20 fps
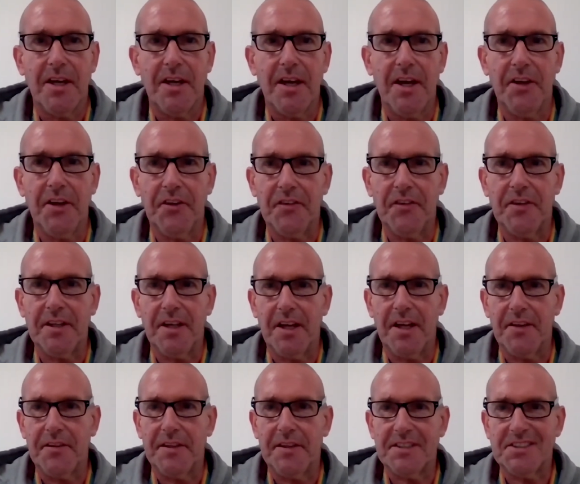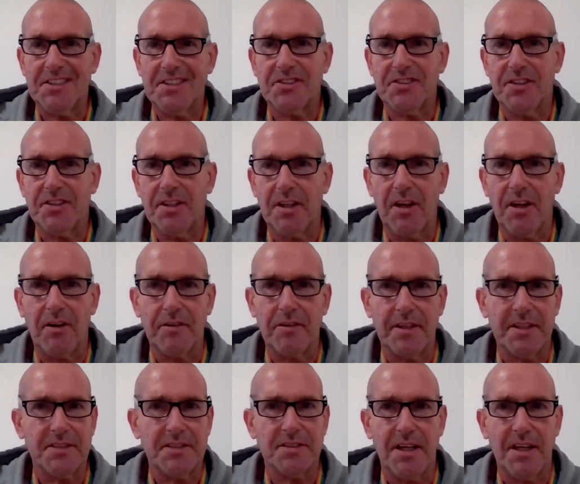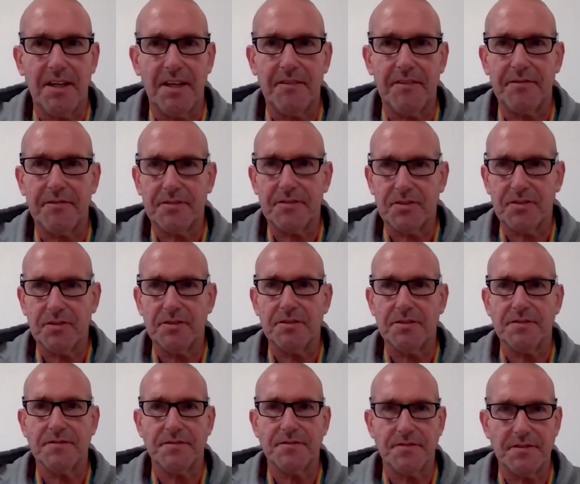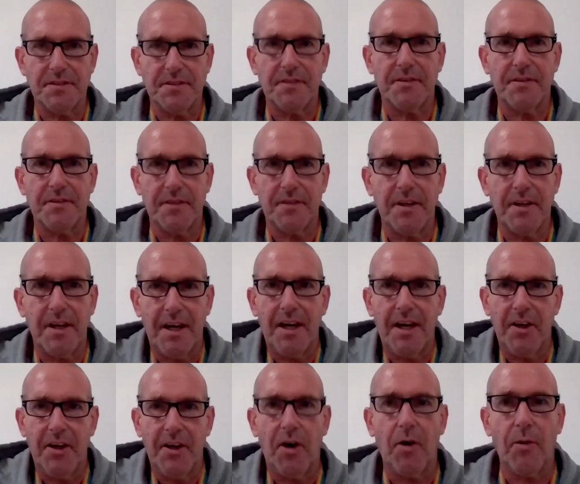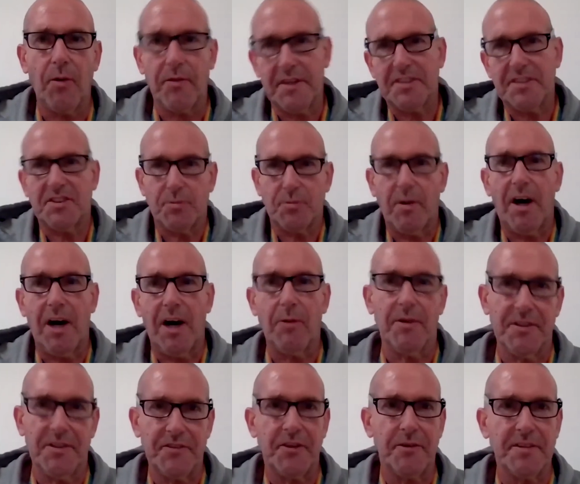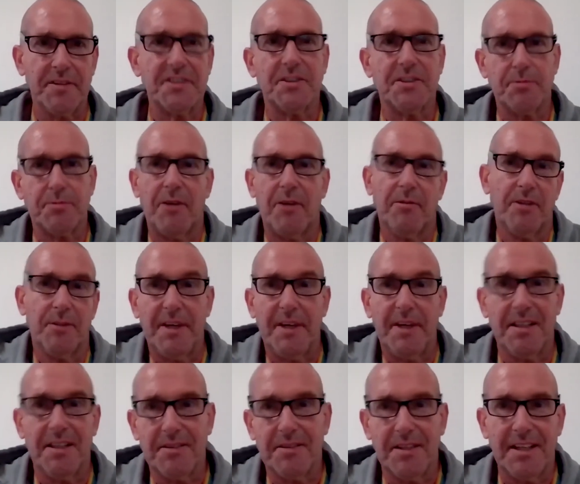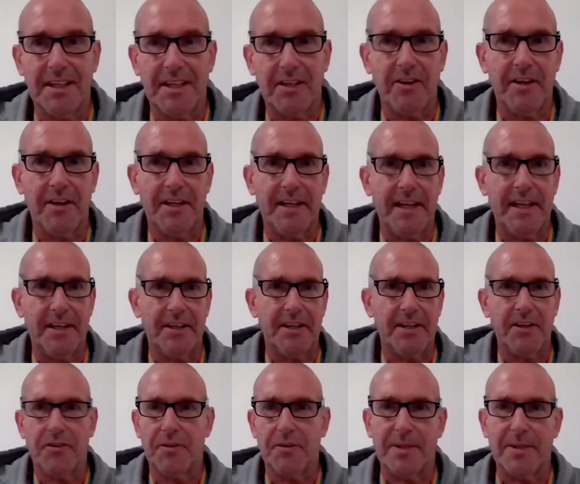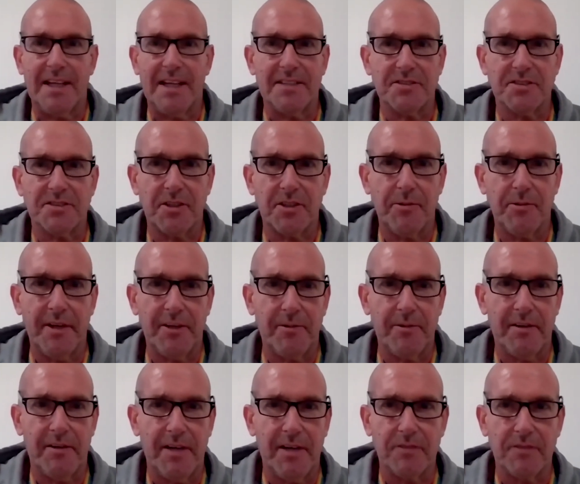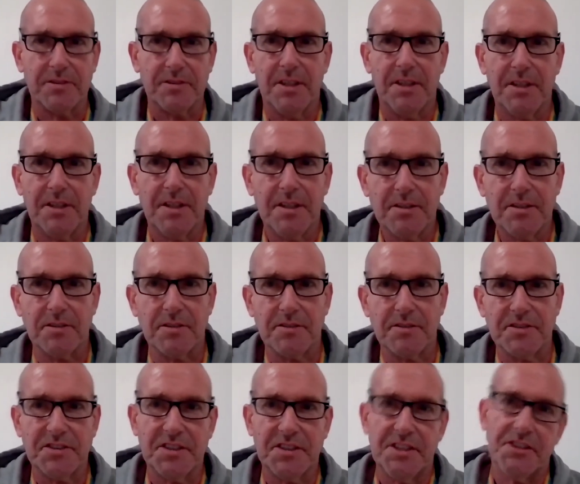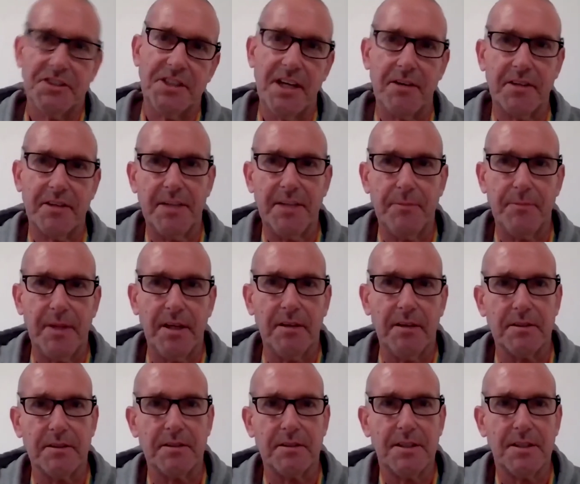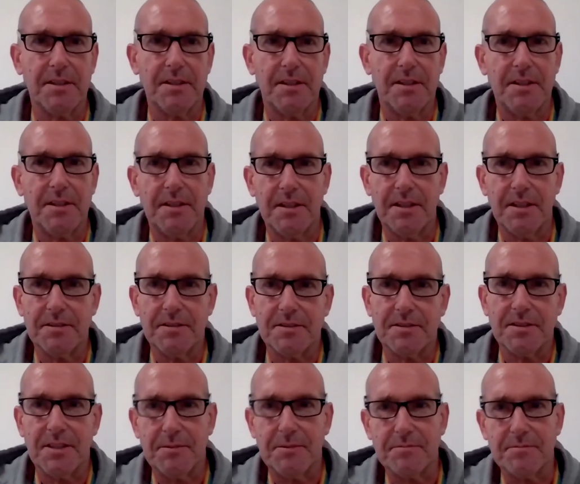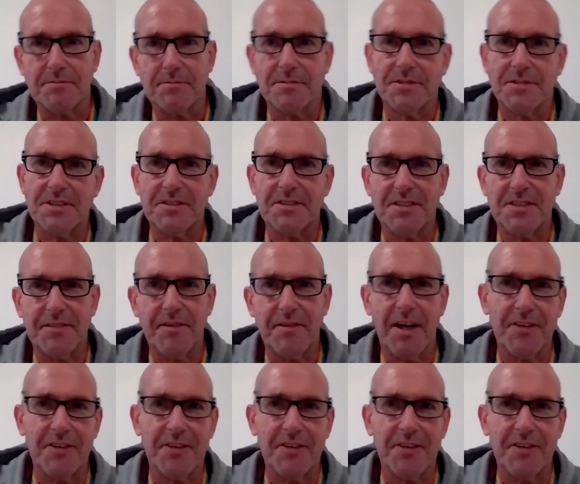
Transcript: And this is the longest that I've sort of I know this is what I want to do, this is what I want to be, and I ain't got any, any other plans to go anywhere else as long as CGL keep me on, yeah, until I'm 65.